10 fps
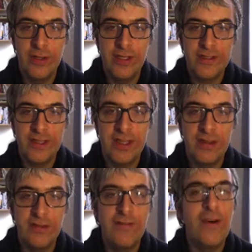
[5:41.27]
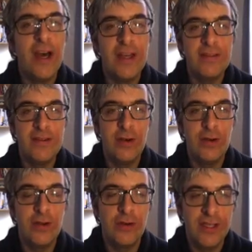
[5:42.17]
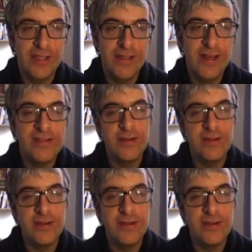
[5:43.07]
it can find your data.